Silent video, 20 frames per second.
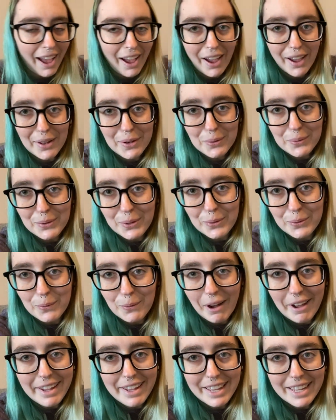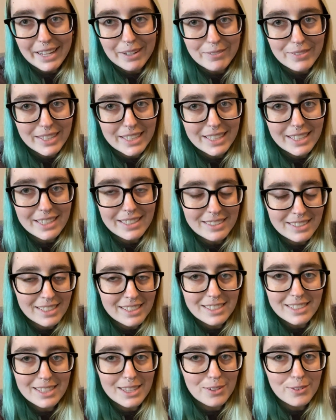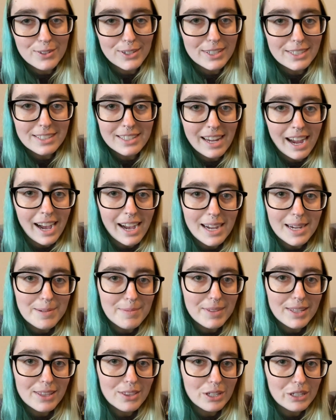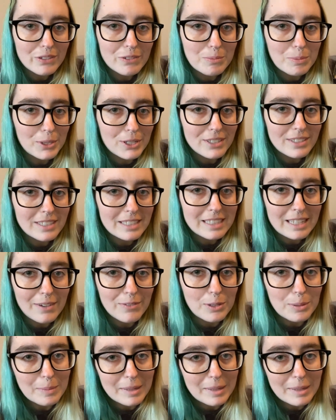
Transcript: I don't know why I have these. It's the first time that Thrift Books has ever